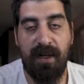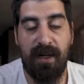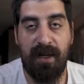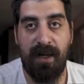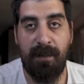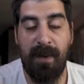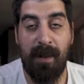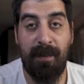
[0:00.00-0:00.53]

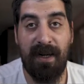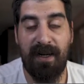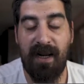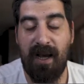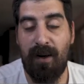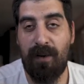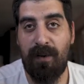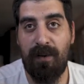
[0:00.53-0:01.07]
Remember
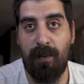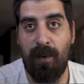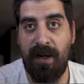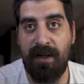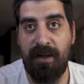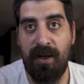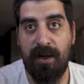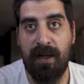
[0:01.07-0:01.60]
now,
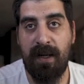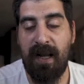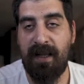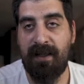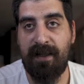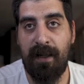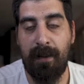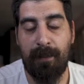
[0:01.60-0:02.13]
when you are
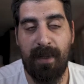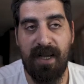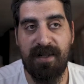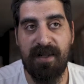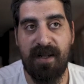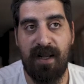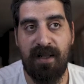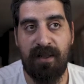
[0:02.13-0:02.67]
creating a
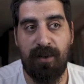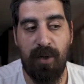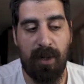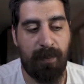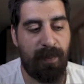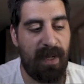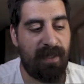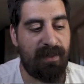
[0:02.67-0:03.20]
mask and you are
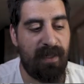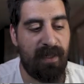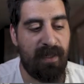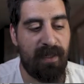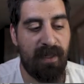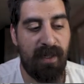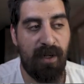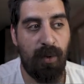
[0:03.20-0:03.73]
painting
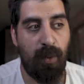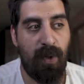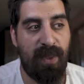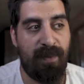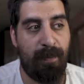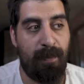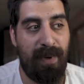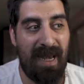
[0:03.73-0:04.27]

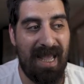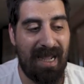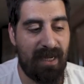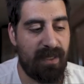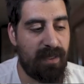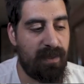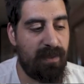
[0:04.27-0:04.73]
with black